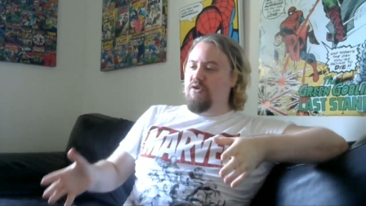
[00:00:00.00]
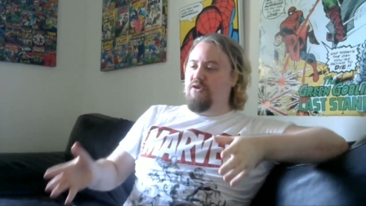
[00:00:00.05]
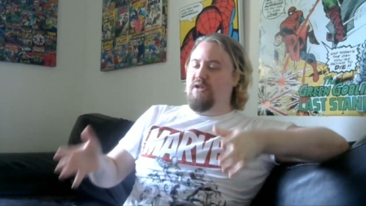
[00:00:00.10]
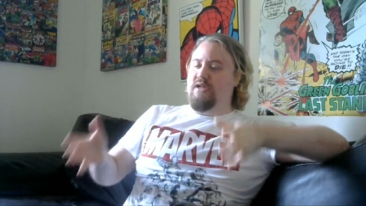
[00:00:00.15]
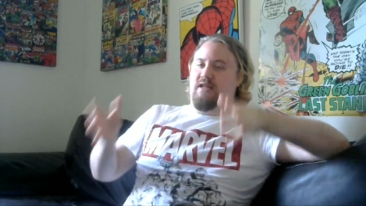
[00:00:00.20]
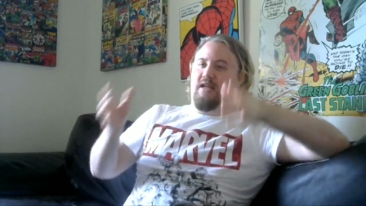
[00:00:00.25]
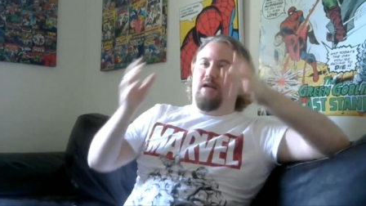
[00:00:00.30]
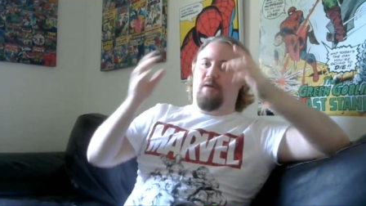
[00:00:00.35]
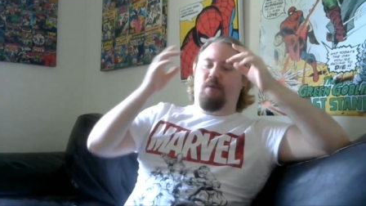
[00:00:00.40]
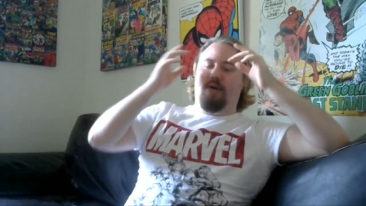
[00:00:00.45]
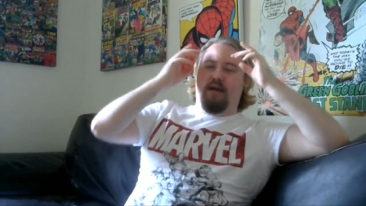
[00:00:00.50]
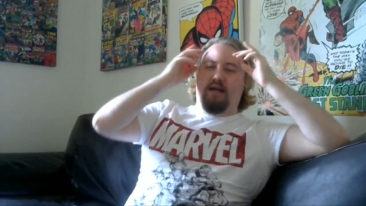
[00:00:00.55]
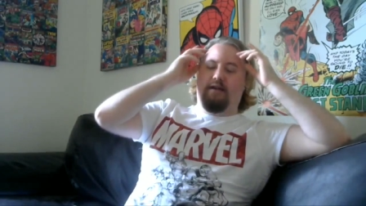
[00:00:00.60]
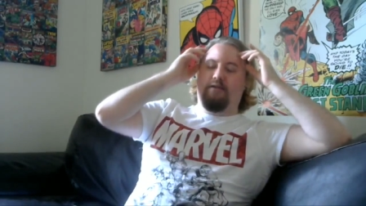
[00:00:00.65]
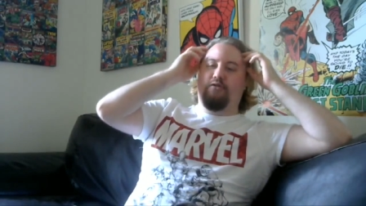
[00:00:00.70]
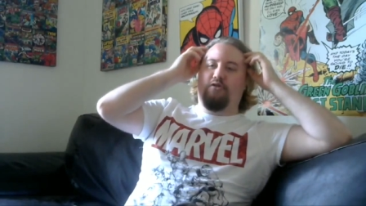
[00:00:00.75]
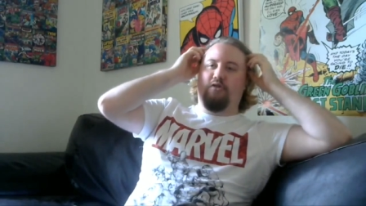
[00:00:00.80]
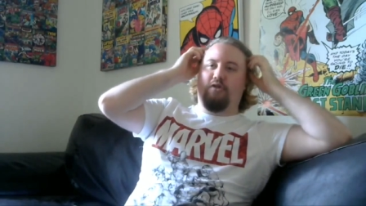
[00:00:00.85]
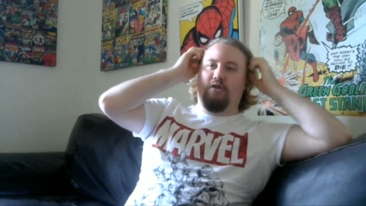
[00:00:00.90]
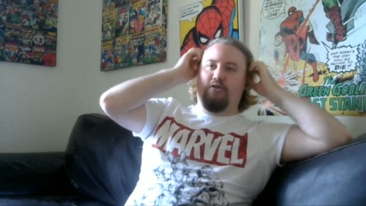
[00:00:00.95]
She's like, well, you
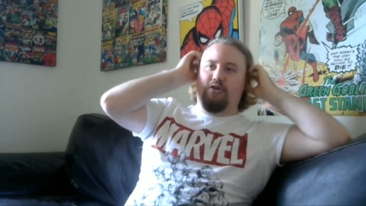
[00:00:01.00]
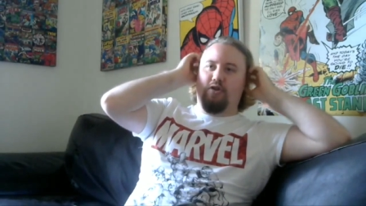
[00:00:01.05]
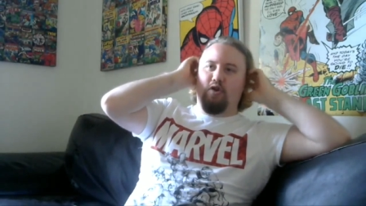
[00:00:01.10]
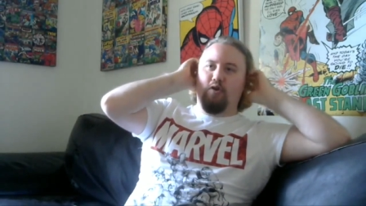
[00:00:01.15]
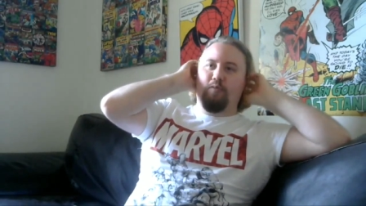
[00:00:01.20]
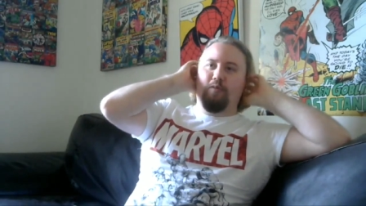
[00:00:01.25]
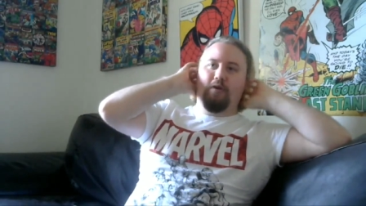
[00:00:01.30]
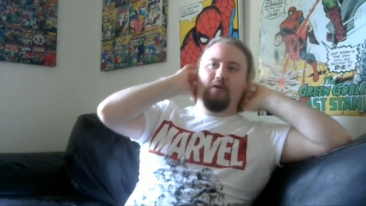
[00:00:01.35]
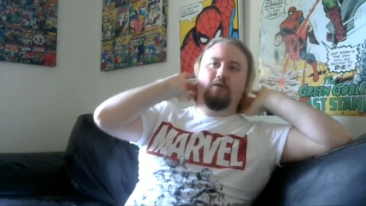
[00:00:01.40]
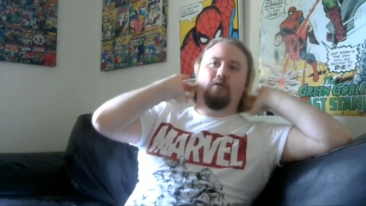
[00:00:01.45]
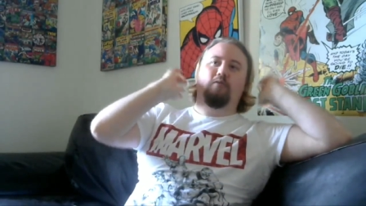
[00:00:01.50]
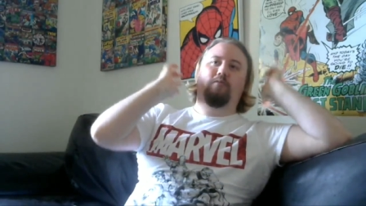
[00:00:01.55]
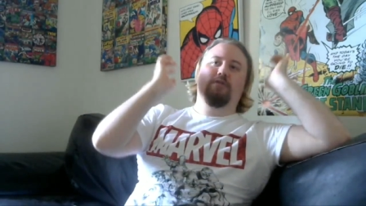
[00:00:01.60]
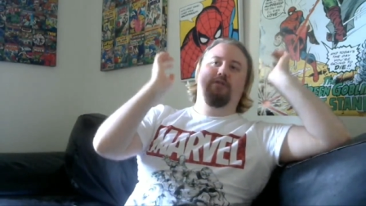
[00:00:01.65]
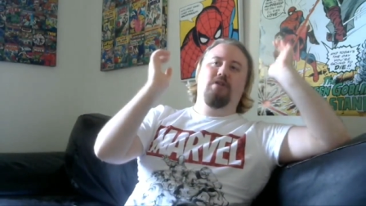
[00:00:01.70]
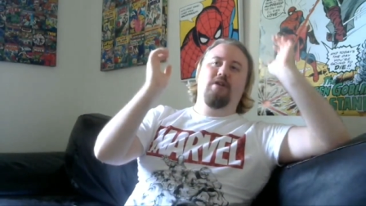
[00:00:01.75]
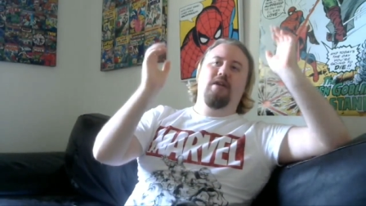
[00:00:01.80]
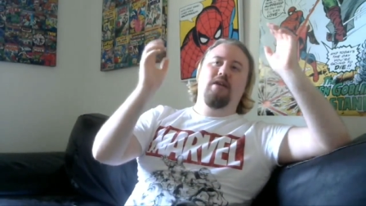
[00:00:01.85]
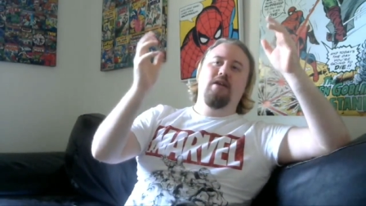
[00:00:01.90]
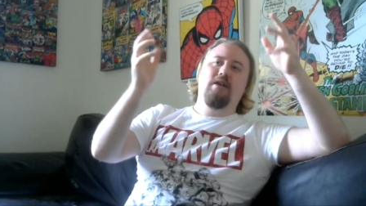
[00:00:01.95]
shouldn't shoot because
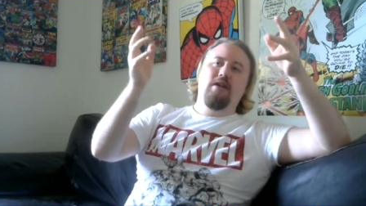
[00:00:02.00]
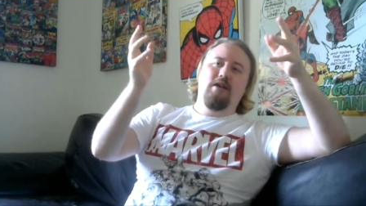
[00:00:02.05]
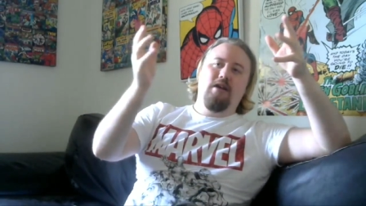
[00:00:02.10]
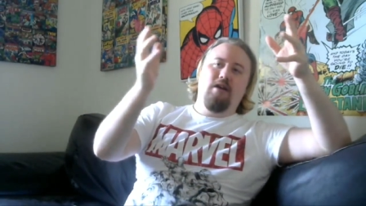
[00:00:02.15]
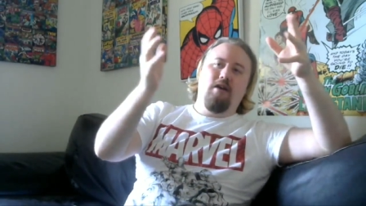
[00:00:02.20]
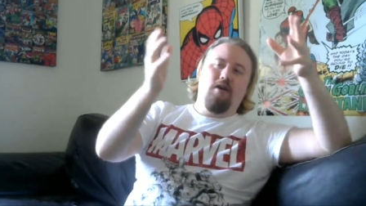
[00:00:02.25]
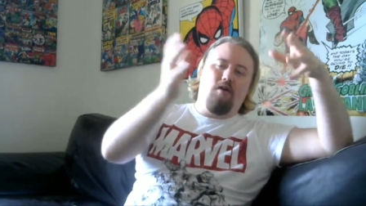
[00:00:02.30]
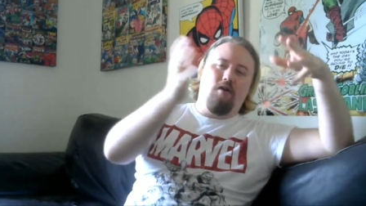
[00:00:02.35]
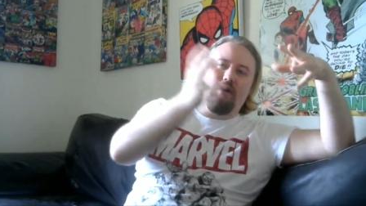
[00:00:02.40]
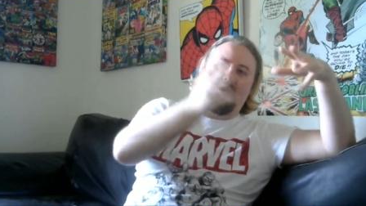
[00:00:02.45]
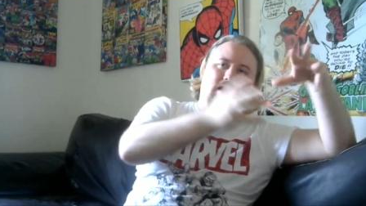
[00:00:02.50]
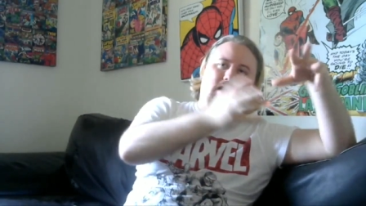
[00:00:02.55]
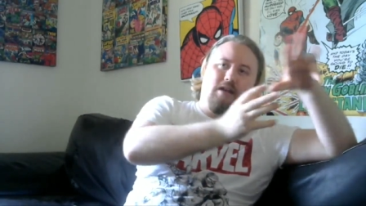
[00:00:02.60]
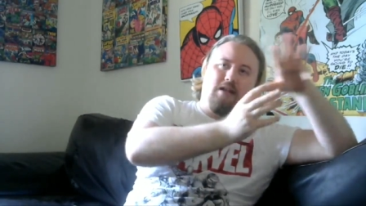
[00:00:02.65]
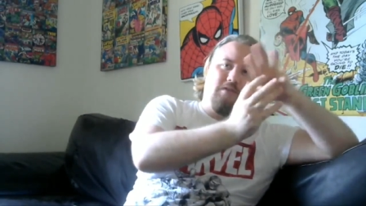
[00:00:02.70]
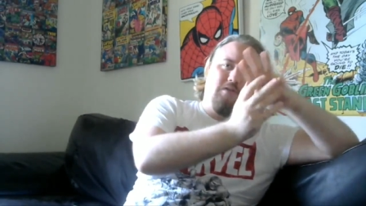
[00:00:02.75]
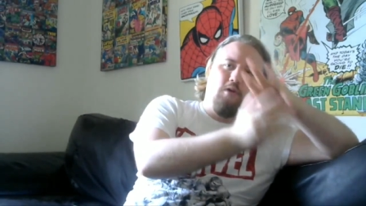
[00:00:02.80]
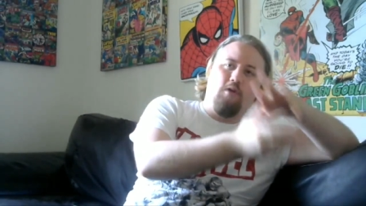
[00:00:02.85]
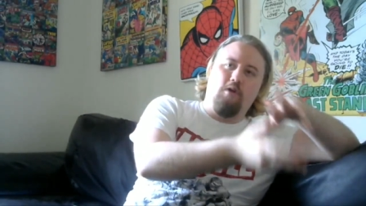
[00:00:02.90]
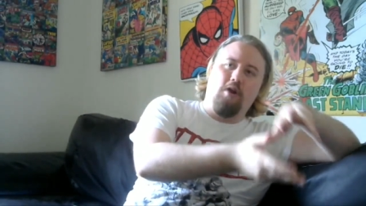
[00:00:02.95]
obviously her gun
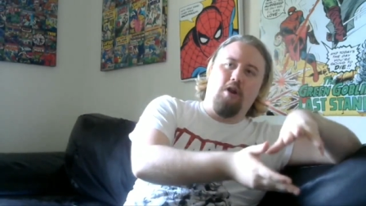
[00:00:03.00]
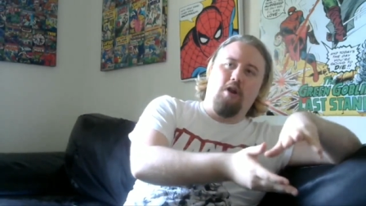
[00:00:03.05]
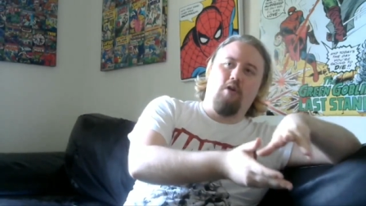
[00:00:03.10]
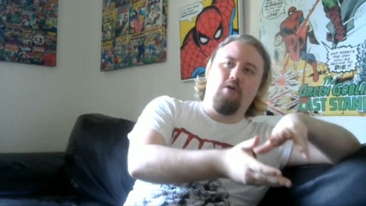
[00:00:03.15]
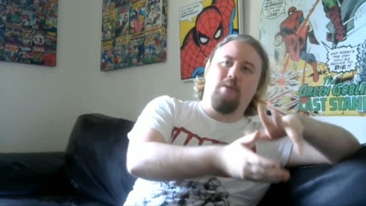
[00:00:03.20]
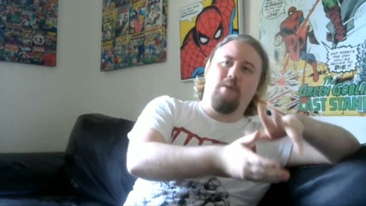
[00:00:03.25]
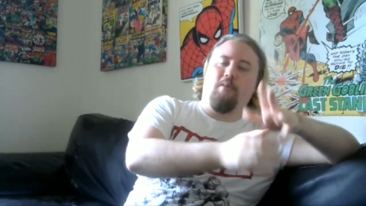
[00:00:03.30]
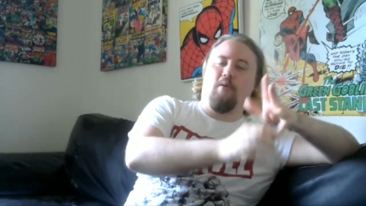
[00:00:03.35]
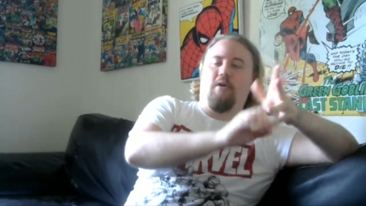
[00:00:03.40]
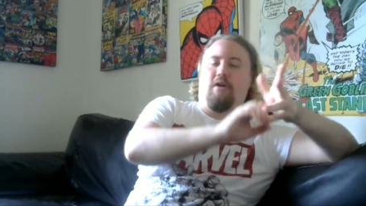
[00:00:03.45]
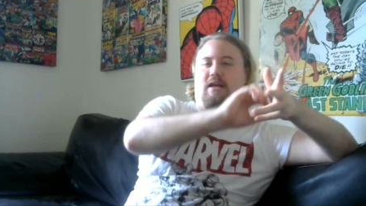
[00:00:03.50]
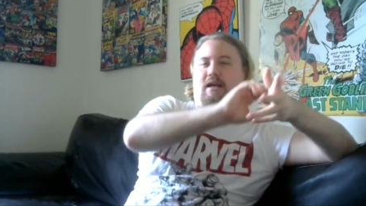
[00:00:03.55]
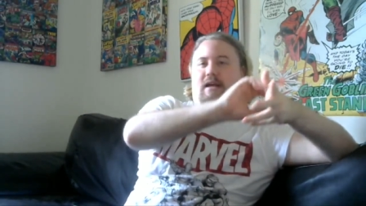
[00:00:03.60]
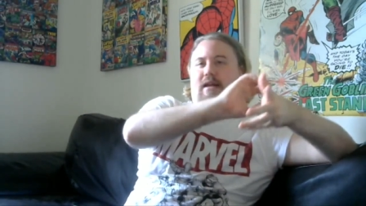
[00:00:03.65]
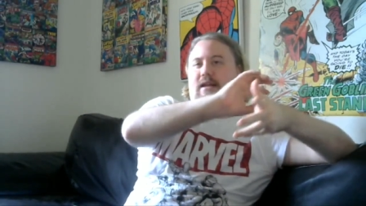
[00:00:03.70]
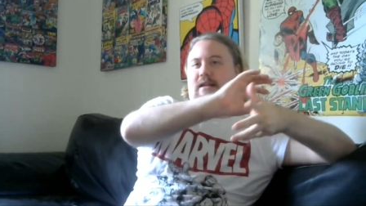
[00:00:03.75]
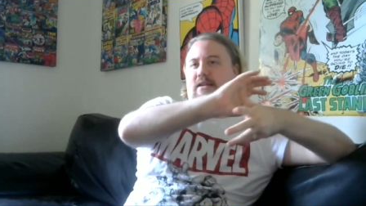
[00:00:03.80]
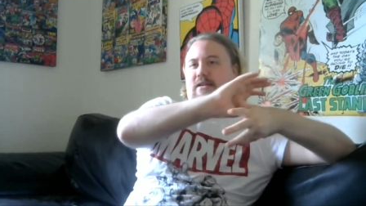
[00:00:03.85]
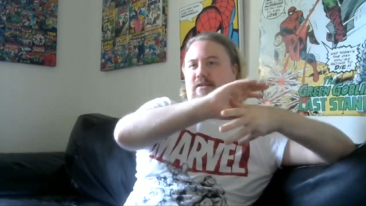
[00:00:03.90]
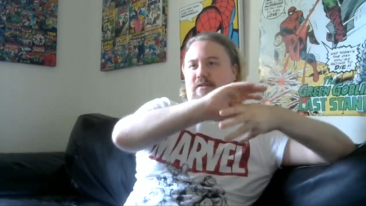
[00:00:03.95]
is fully loaded. The only
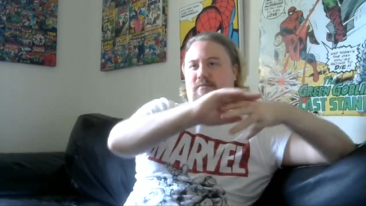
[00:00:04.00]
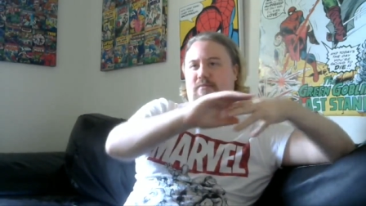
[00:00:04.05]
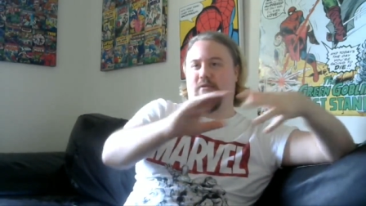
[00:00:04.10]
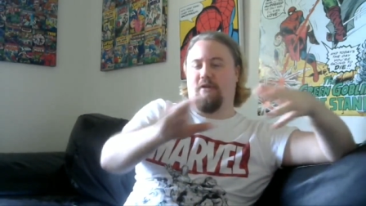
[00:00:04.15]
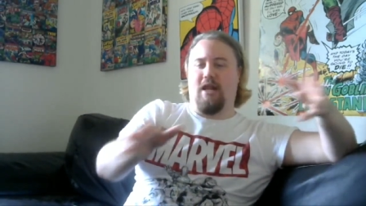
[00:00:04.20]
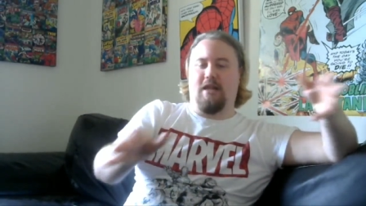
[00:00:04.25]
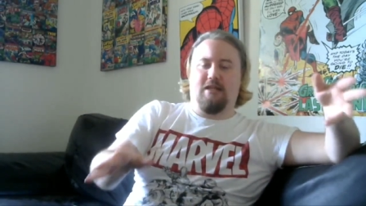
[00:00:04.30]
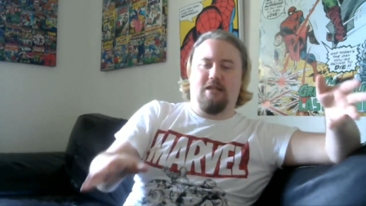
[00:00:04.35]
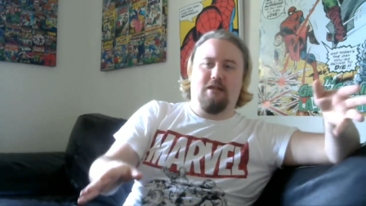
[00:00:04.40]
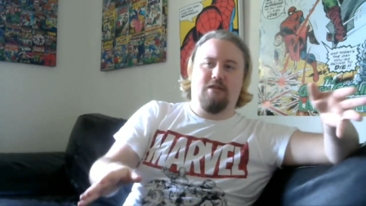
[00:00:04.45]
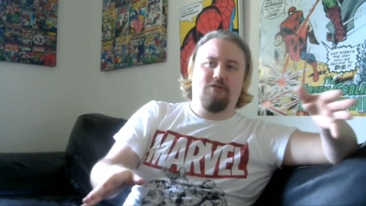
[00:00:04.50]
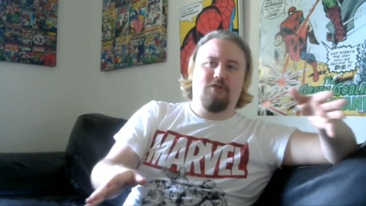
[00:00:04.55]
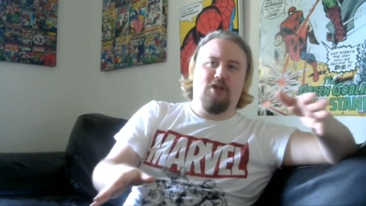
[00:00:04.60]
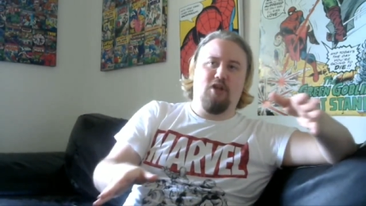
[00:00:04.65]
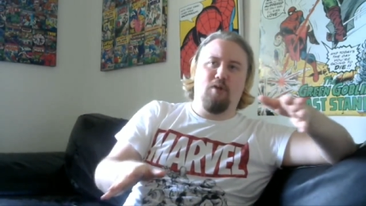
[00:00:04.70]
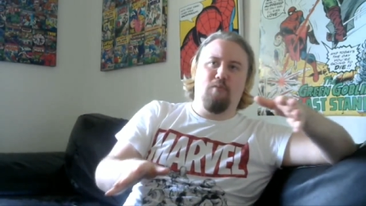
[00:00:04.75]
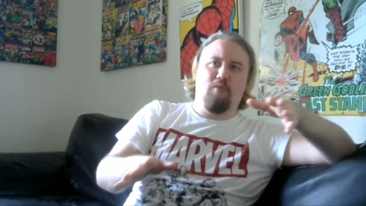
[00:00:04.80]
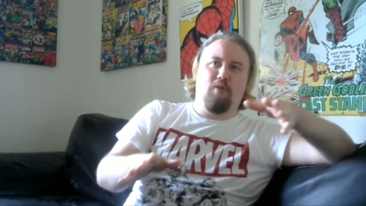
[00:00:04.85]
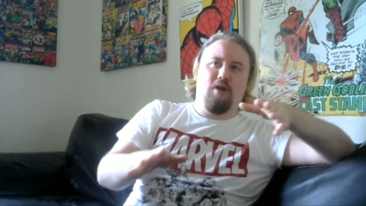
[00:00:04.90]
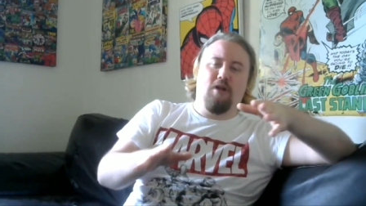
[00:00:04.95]
gun is one has like
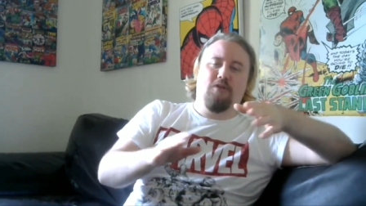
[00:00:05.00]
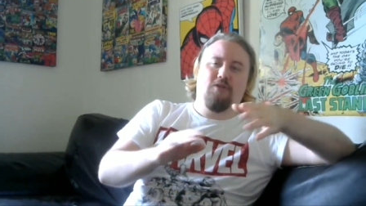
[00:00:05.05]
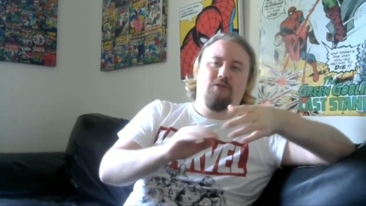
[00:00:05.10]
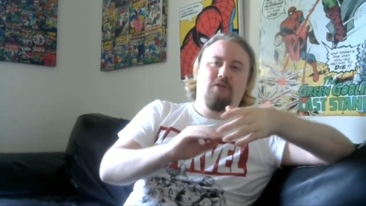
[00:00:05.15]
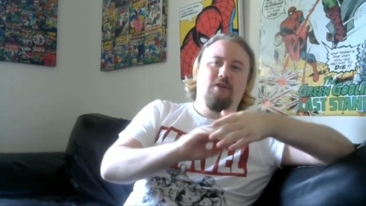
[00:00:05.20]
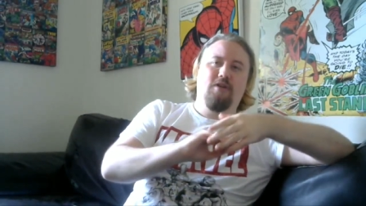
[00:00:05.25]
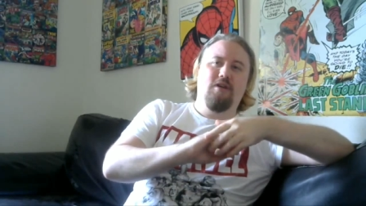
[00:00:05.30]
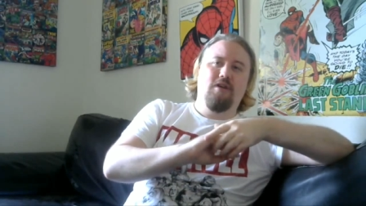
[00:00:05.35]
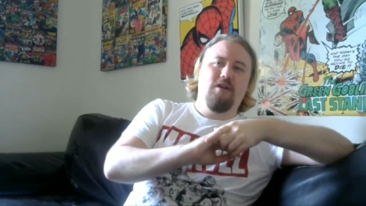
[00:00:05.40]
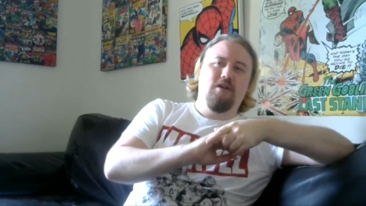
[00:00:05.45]
0 bullets.